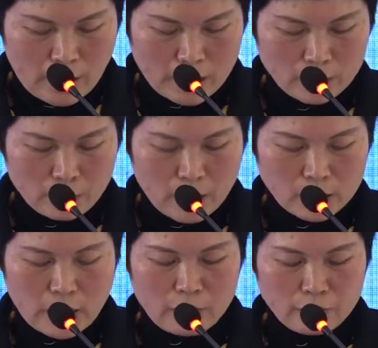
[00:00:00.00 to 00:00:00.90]
and
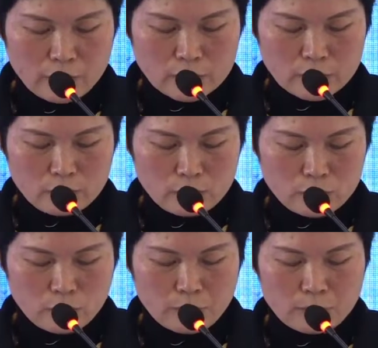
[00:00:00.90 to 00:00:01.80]
made efforts
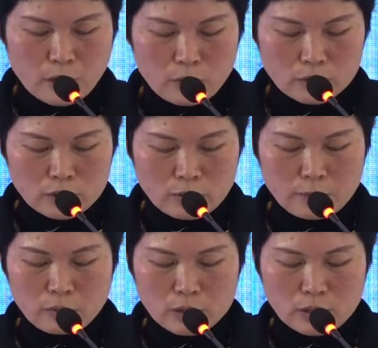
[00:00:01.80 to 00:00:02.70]
to promote the
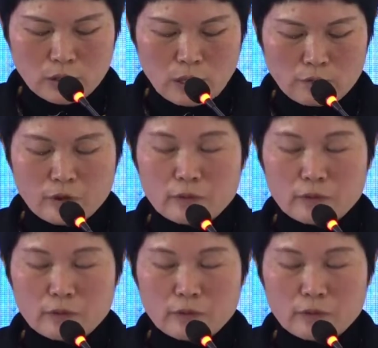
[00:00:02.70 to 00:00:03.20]
building of